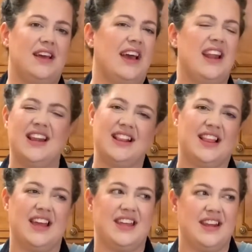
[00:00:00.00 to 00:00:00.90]
and I didn't
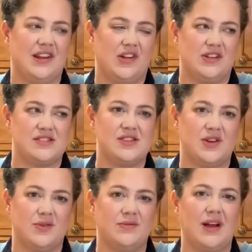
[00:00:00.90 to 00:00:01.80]
like it at all.
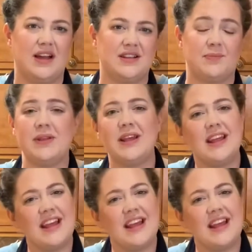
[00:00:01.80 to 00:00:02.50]
But